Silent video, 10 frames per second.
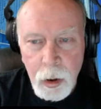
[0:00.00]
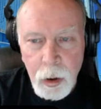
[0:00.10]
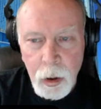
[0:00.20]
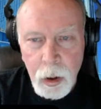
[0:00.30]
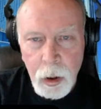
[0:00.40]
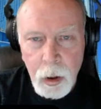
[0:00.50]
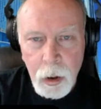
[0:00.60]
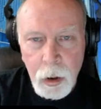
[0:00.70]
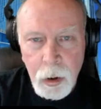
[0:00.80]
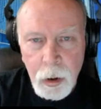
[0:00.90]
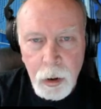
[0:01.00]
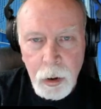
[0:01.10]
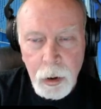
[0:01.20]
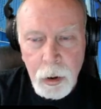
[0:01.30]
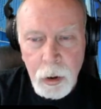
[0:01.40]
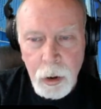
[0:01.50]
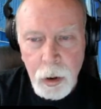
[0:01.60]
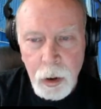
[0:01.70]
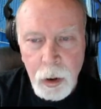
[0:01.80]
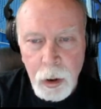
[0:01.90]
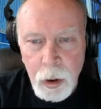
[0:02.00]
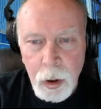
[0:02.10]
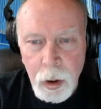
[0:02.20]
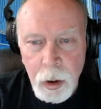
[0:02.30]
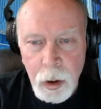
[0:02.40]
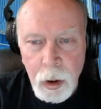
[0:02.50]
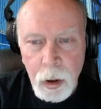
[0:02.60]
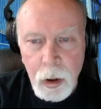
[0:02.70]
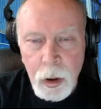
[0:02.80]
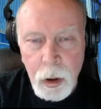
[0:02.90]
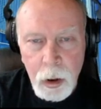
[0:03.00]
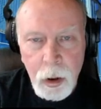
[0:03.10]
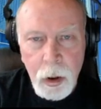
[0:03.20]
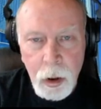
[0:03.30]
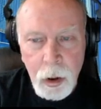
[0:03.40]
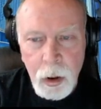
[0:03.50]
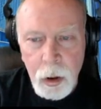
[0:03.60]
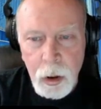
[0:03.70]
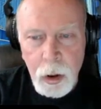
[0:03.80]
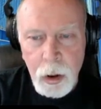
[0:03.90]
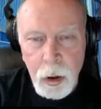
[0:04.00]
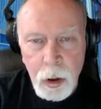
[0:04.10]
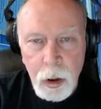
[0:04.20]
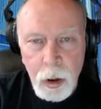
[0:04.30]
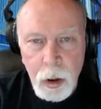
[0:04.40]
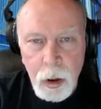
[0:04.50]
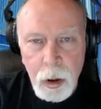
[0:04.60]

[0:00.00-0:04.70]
This person isn't speaking.